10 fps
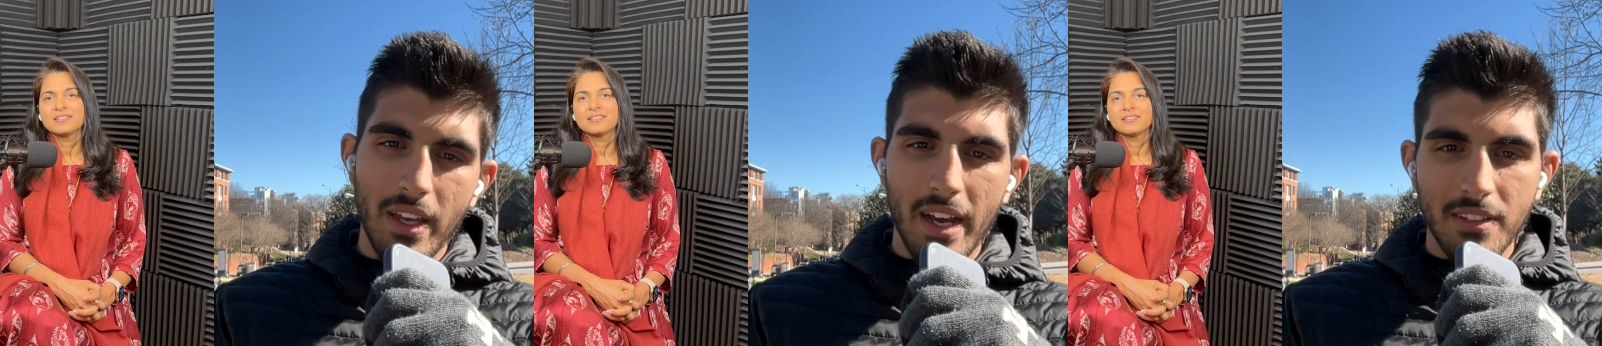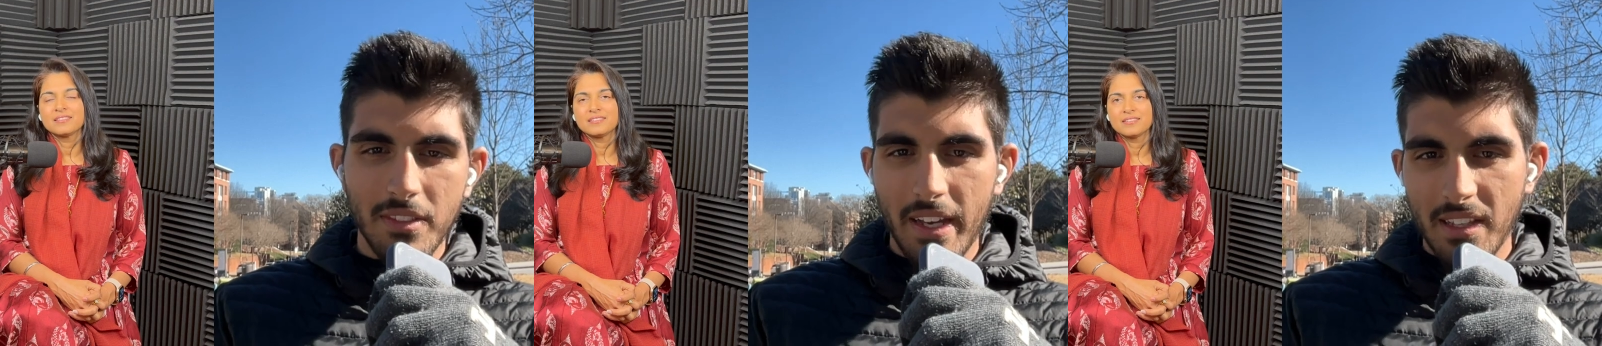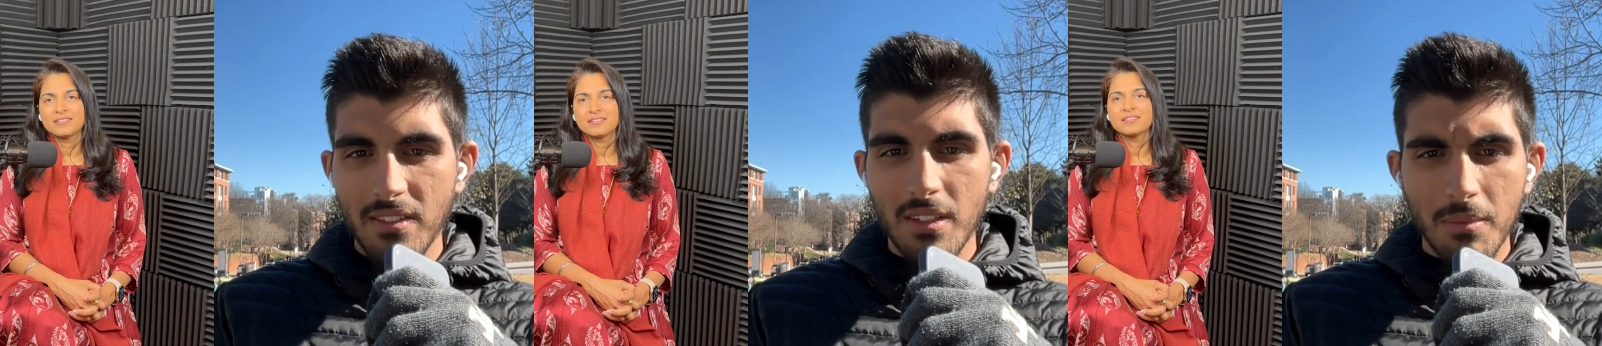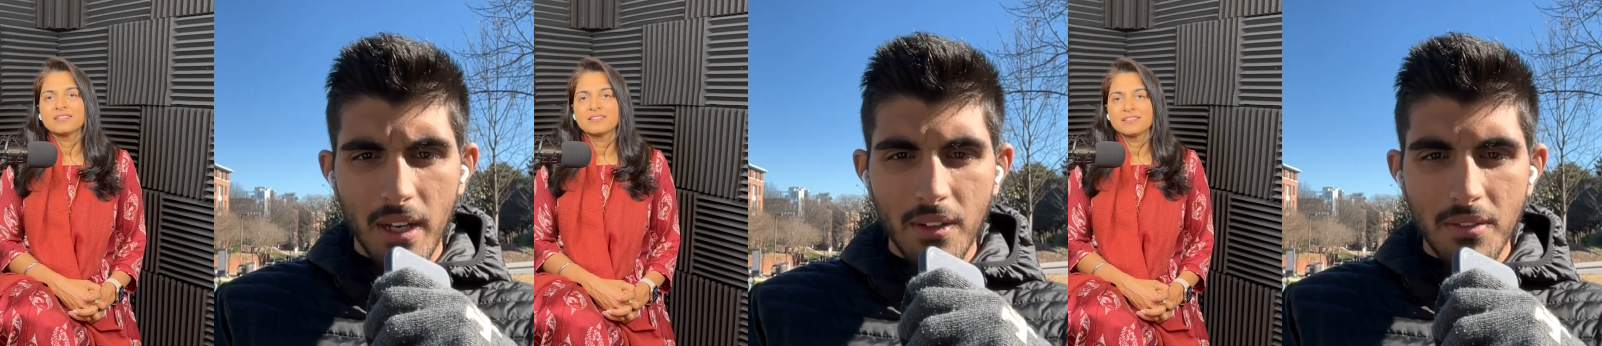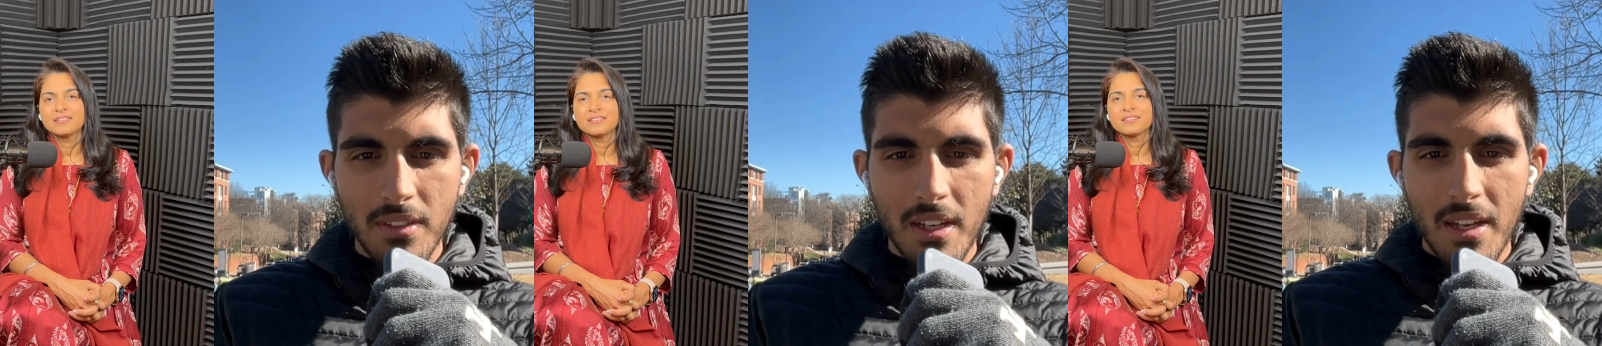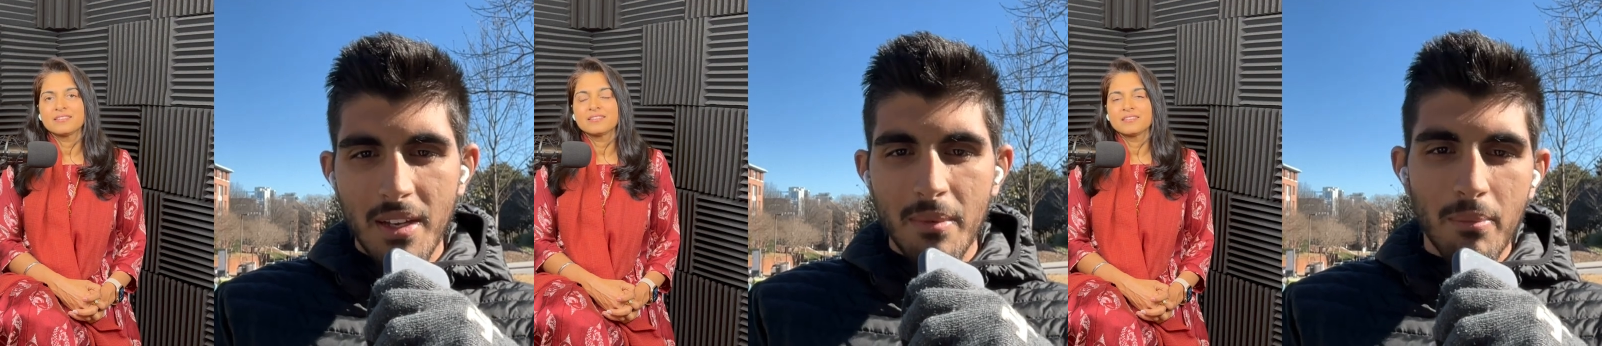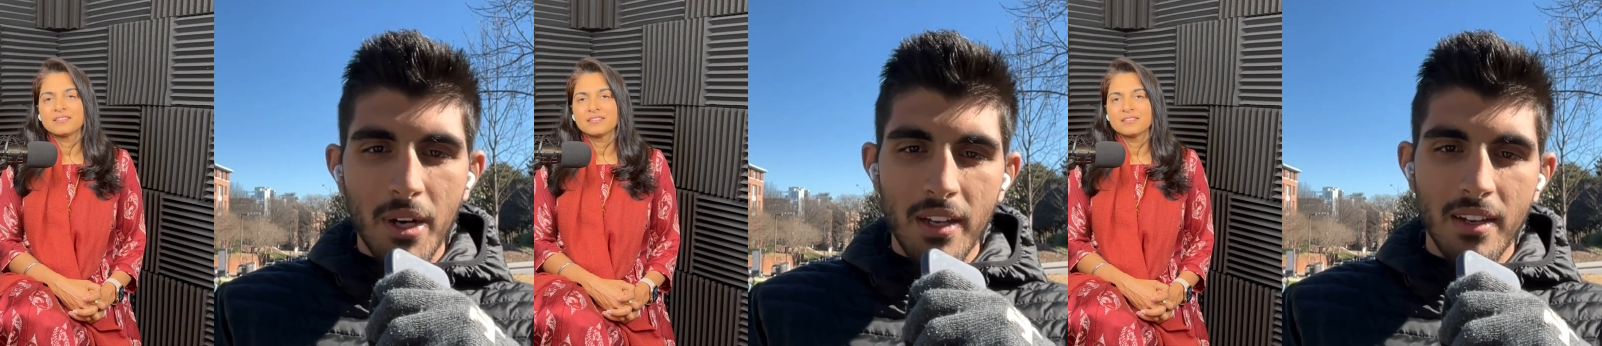Speaker 1: we actually add the subtitles,
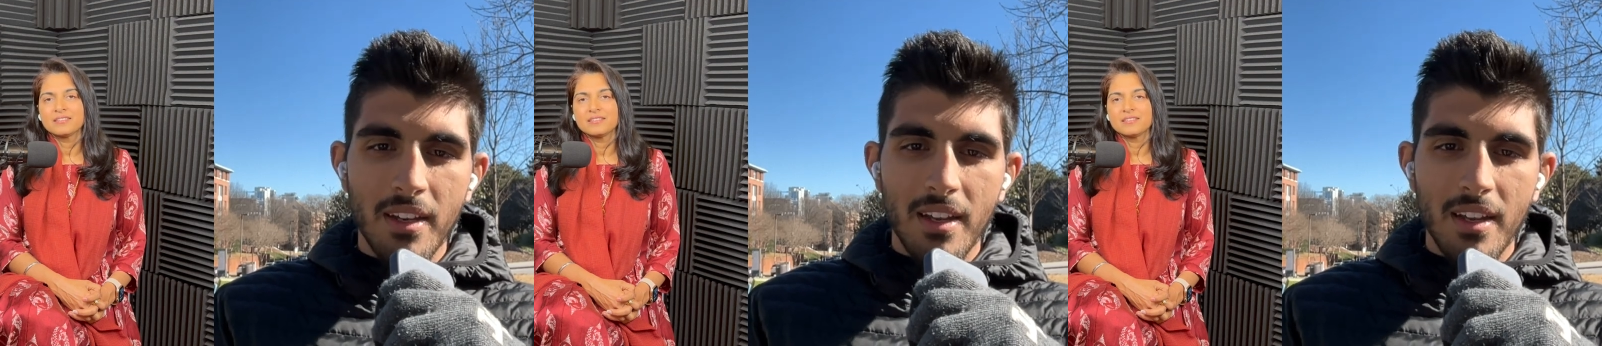but